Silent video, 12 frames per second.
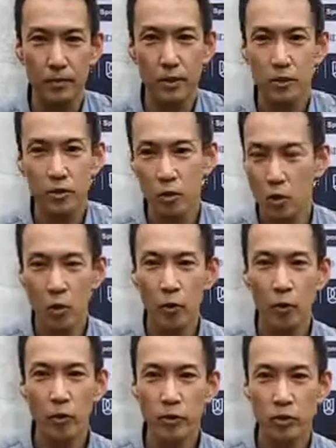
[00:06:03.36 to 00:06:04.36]
so
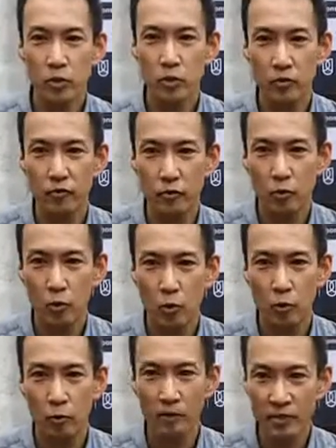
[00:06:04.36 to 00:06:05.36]
all sorts of
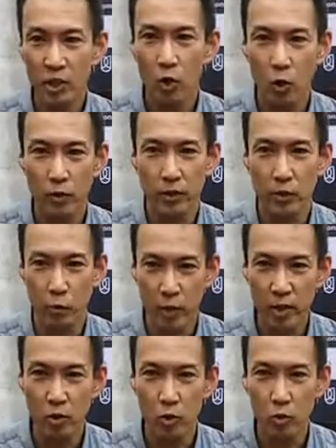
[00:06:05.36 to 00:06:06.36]
what we call
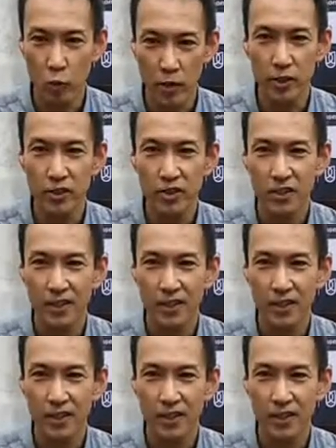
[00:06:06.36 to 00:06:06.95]
real world